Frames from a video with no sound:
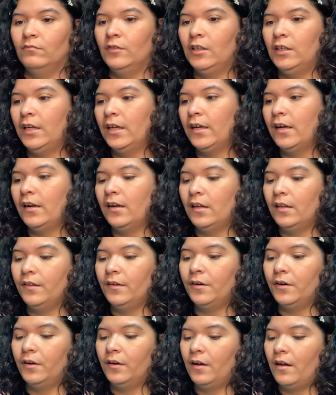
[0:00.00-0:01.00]
I got
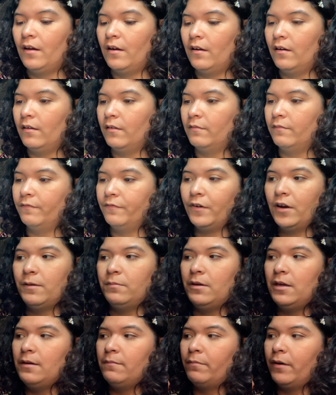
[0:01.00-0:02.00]
another
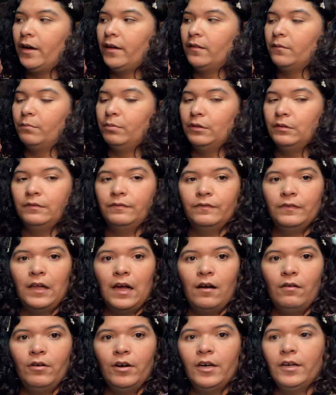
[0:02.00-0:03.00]
freebie by The Blue
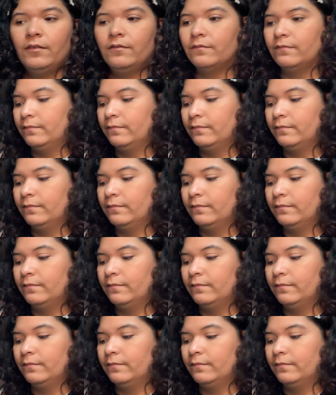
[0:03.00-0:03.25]
Flower,